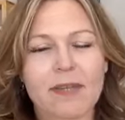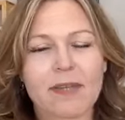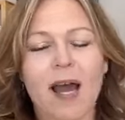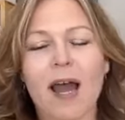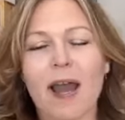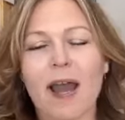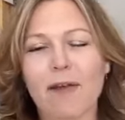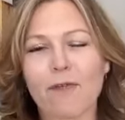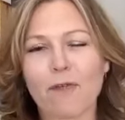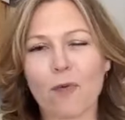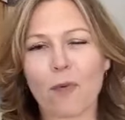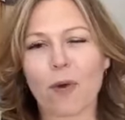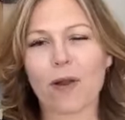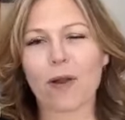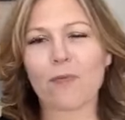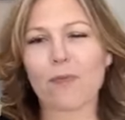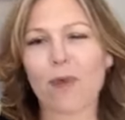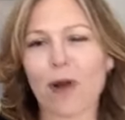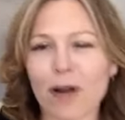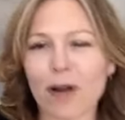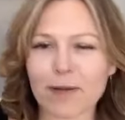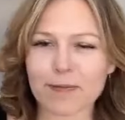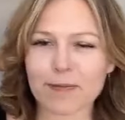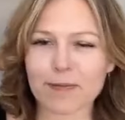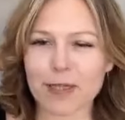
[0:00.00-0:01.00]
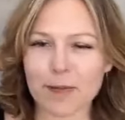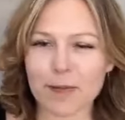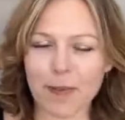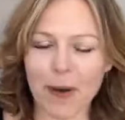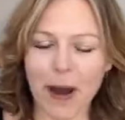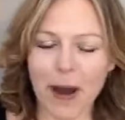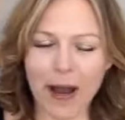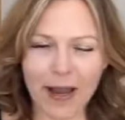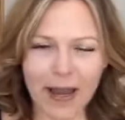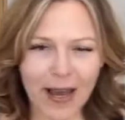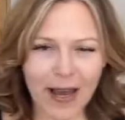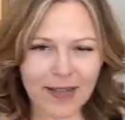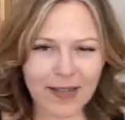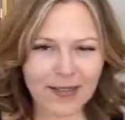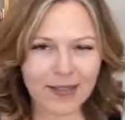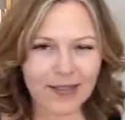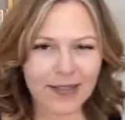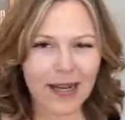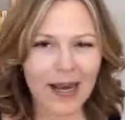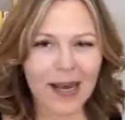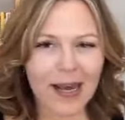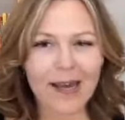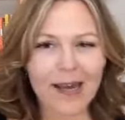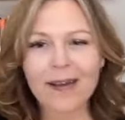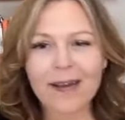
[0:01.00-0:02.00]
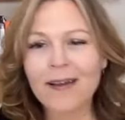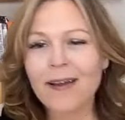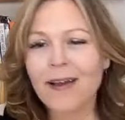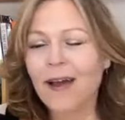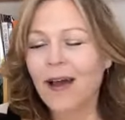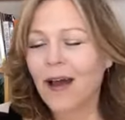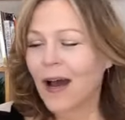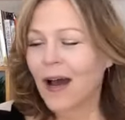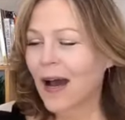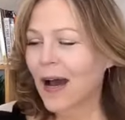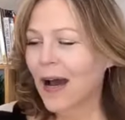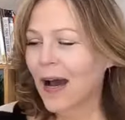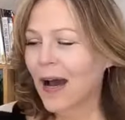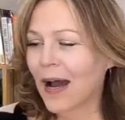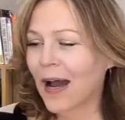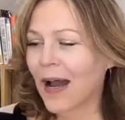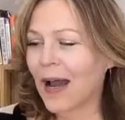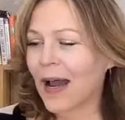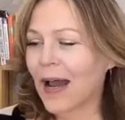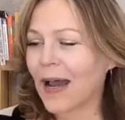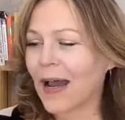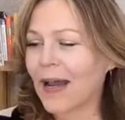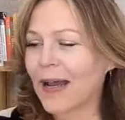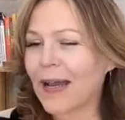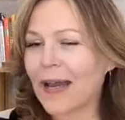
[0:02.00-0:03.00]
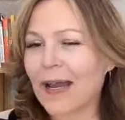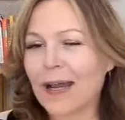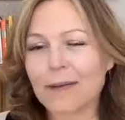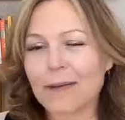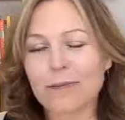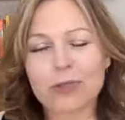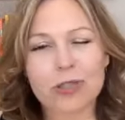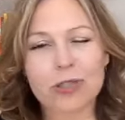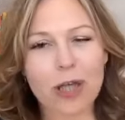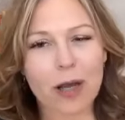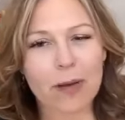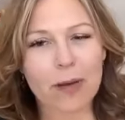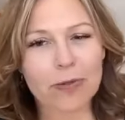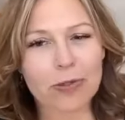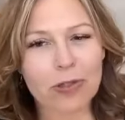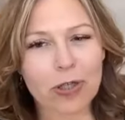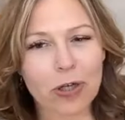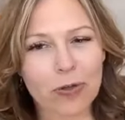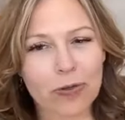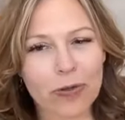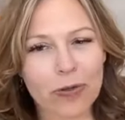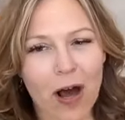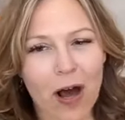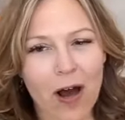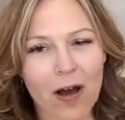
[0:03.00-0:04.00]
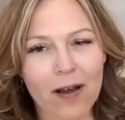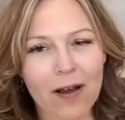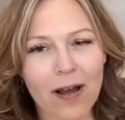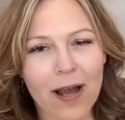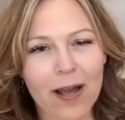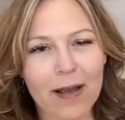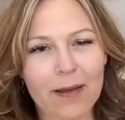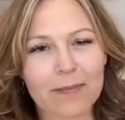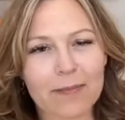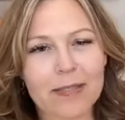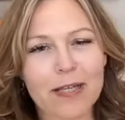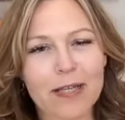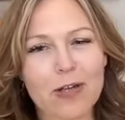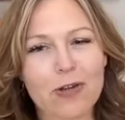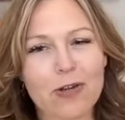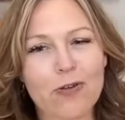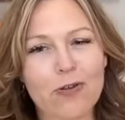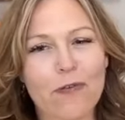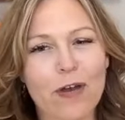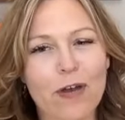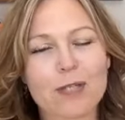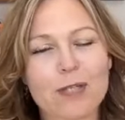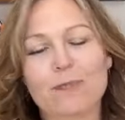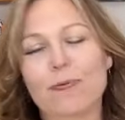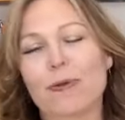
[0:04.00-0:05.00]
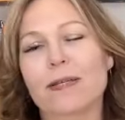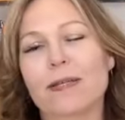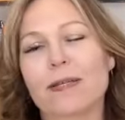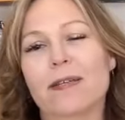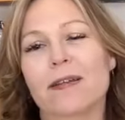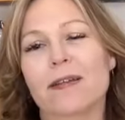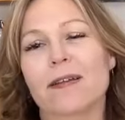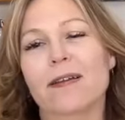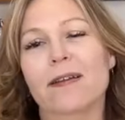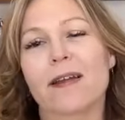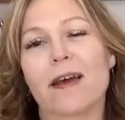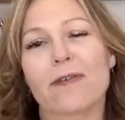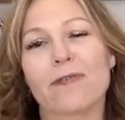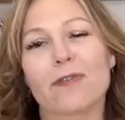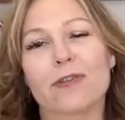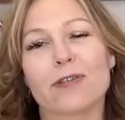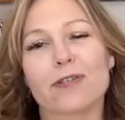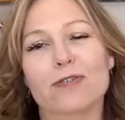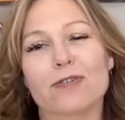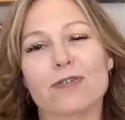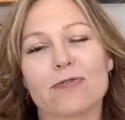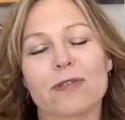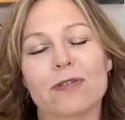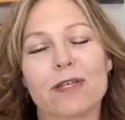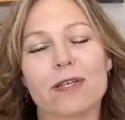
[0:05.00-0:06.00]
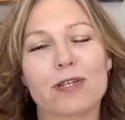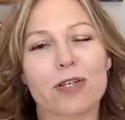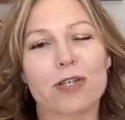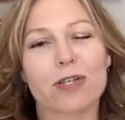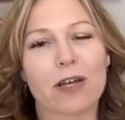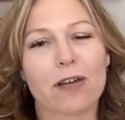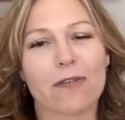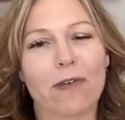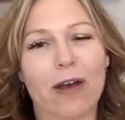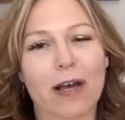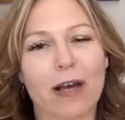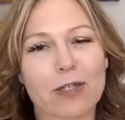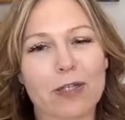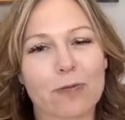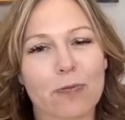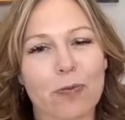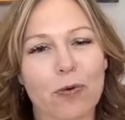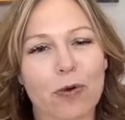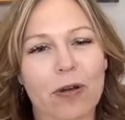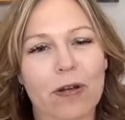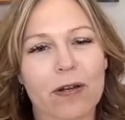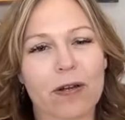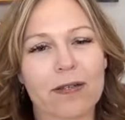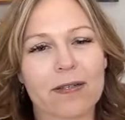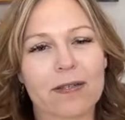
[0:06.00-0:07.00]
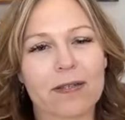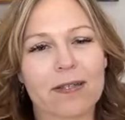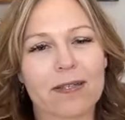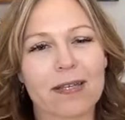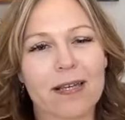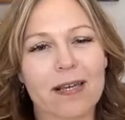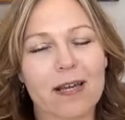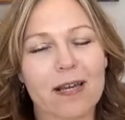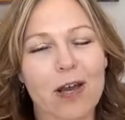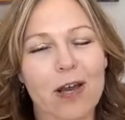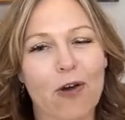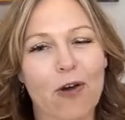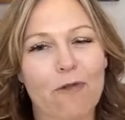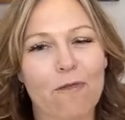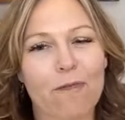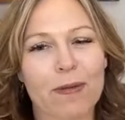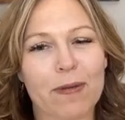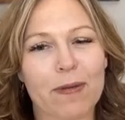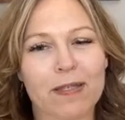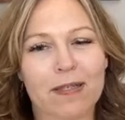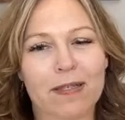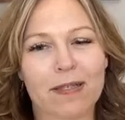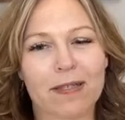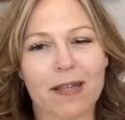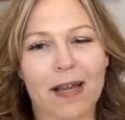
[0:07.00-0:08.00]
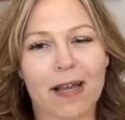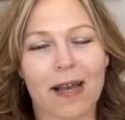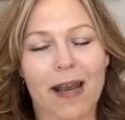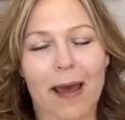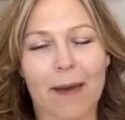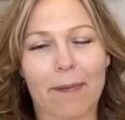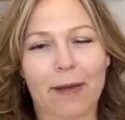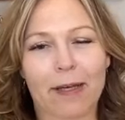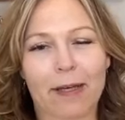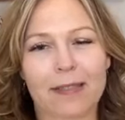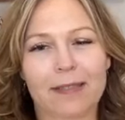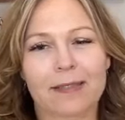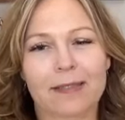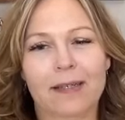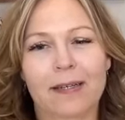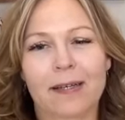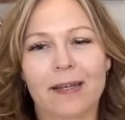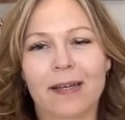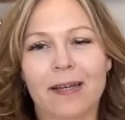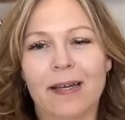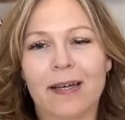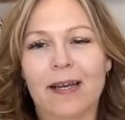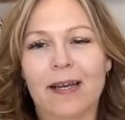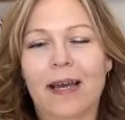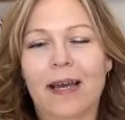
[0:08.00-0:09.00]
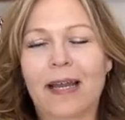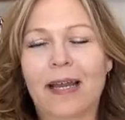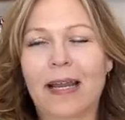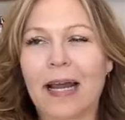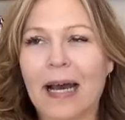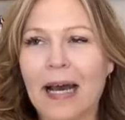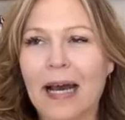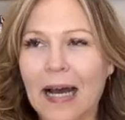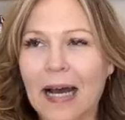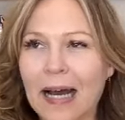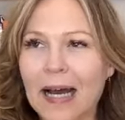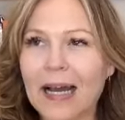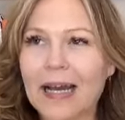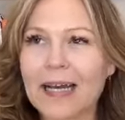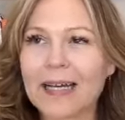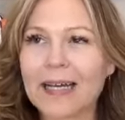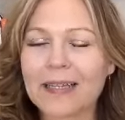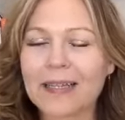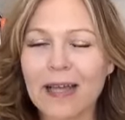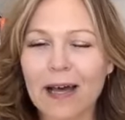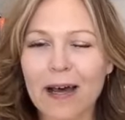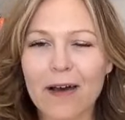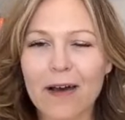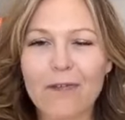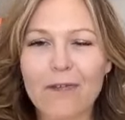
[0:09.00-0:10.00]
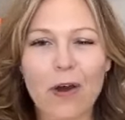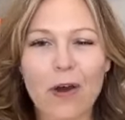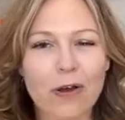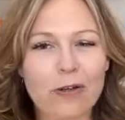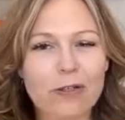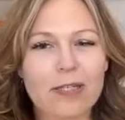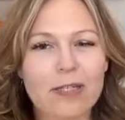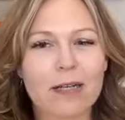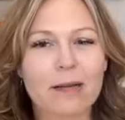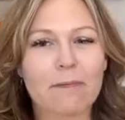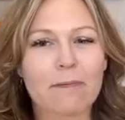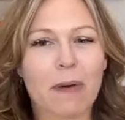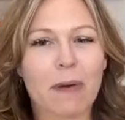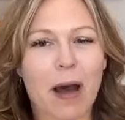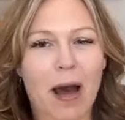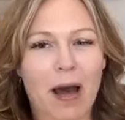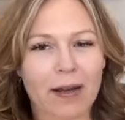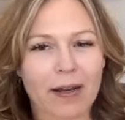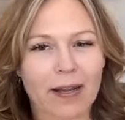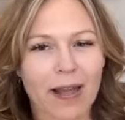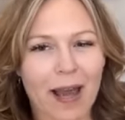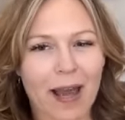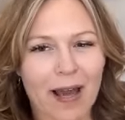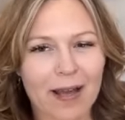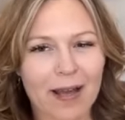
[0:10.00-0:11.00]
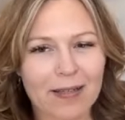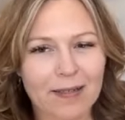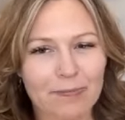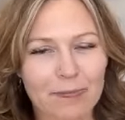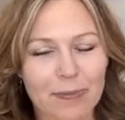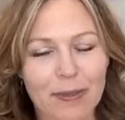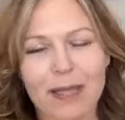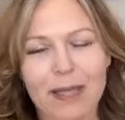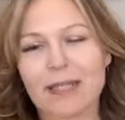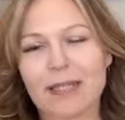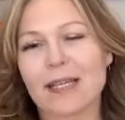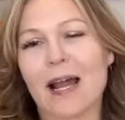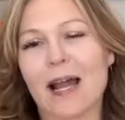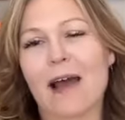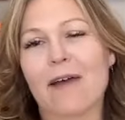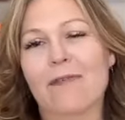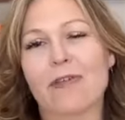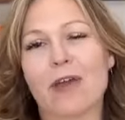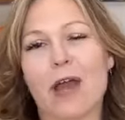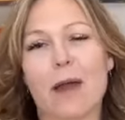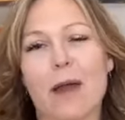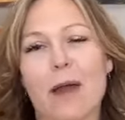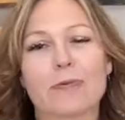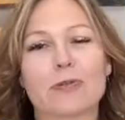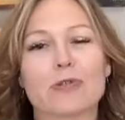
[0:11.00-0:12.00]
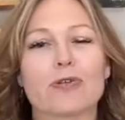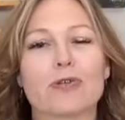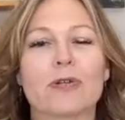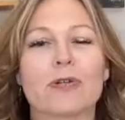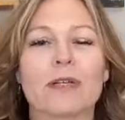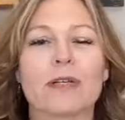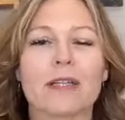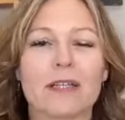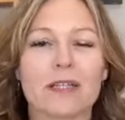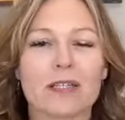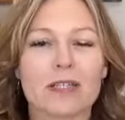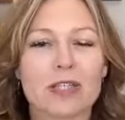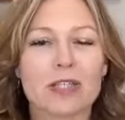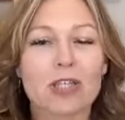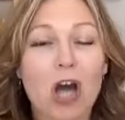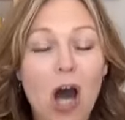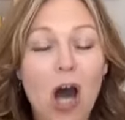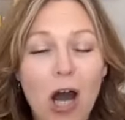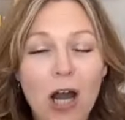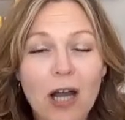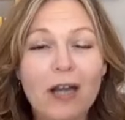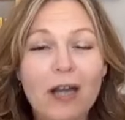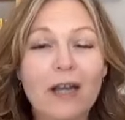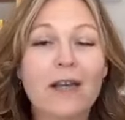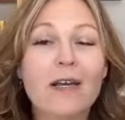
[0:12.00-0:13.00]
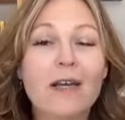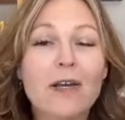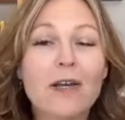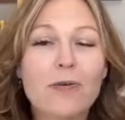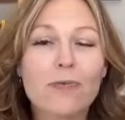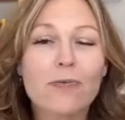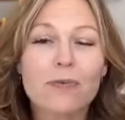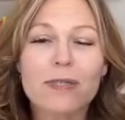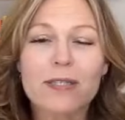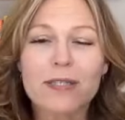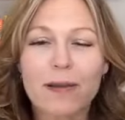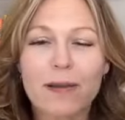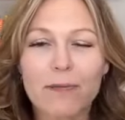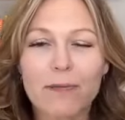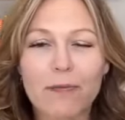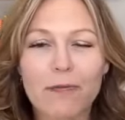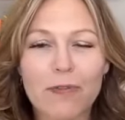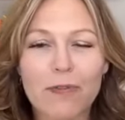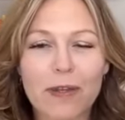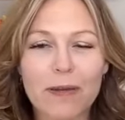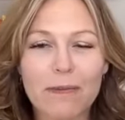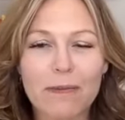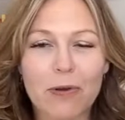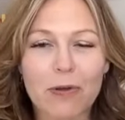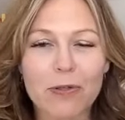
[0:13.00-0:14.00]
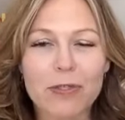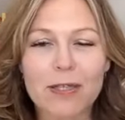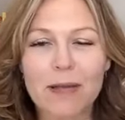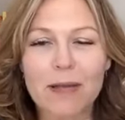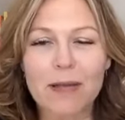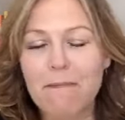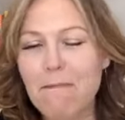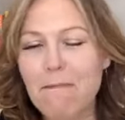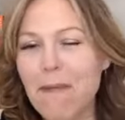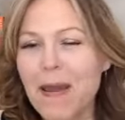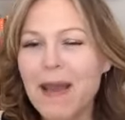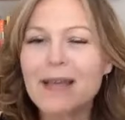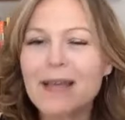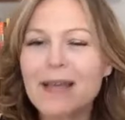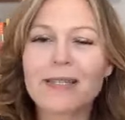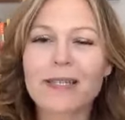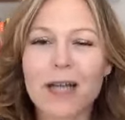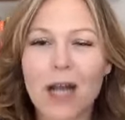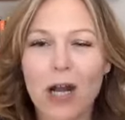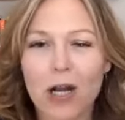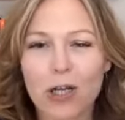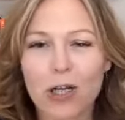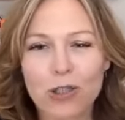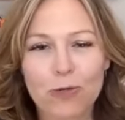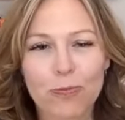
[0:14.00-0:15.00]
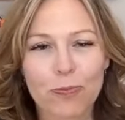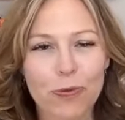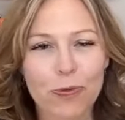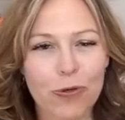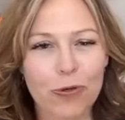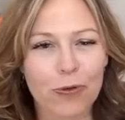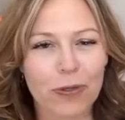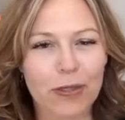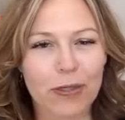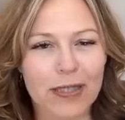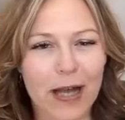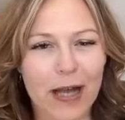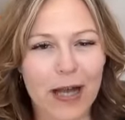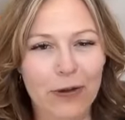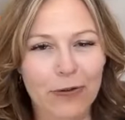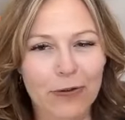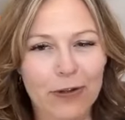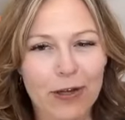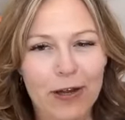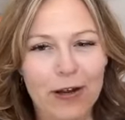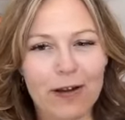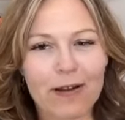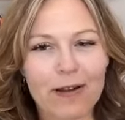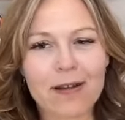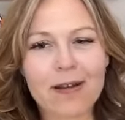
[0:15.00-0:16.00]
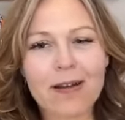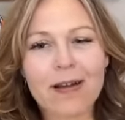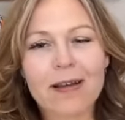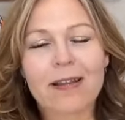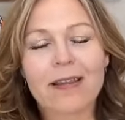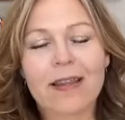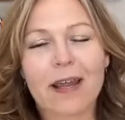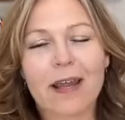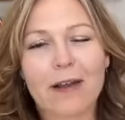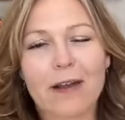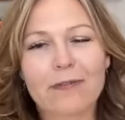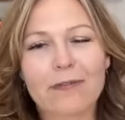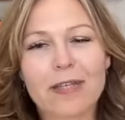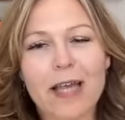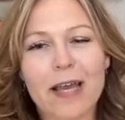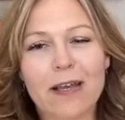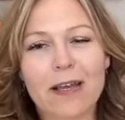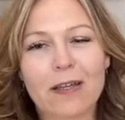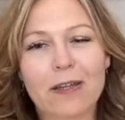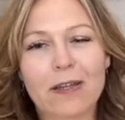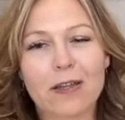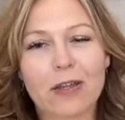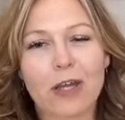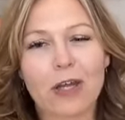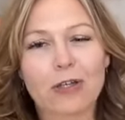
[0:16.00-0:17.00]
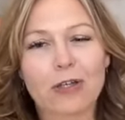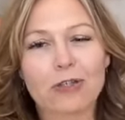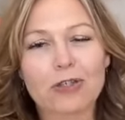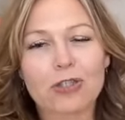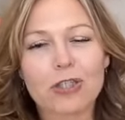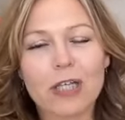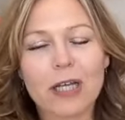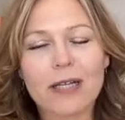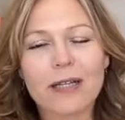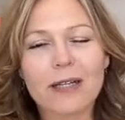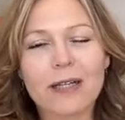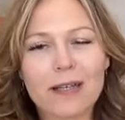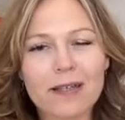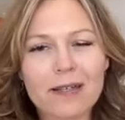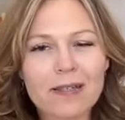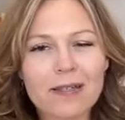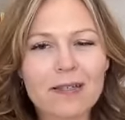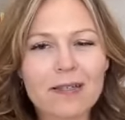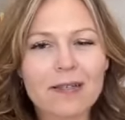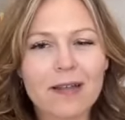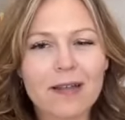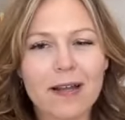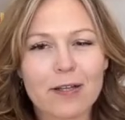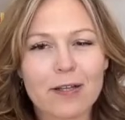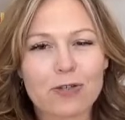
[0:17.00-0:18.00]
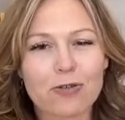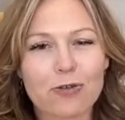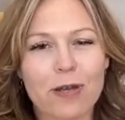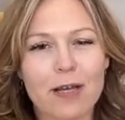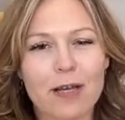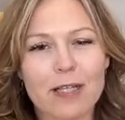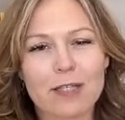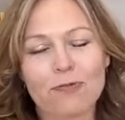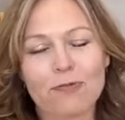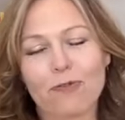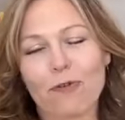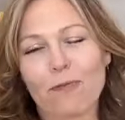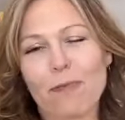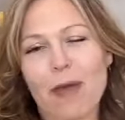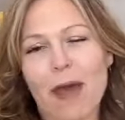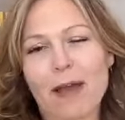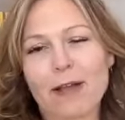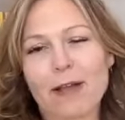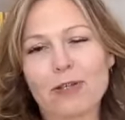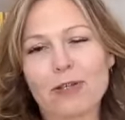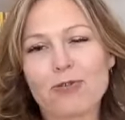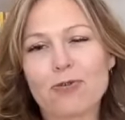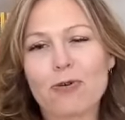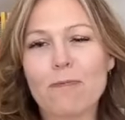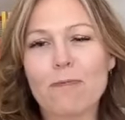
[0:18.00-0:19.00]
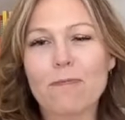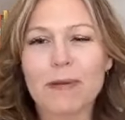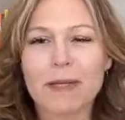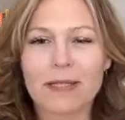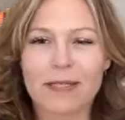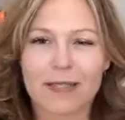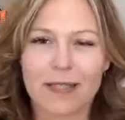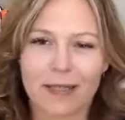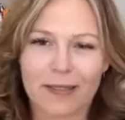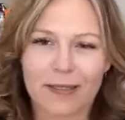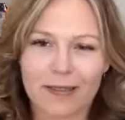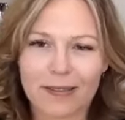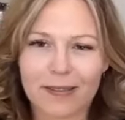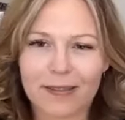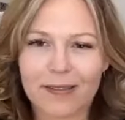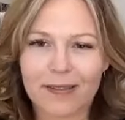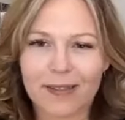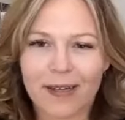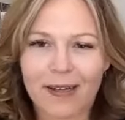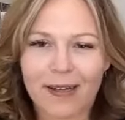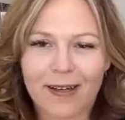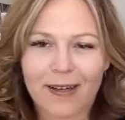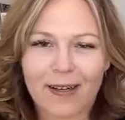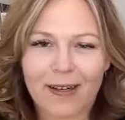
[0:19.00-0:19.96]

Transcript: Hi, everyone. Welcome to the podcast today. I am Shelby Jo Long. I am Senior Vice President of the Strategic Advisor Board and CEO of Business Dynamics. And I love hosting podcasts because I have the opportunity to talk with some of the most amazing entrepreneurs out there that have taken their genius and transformed that into a business.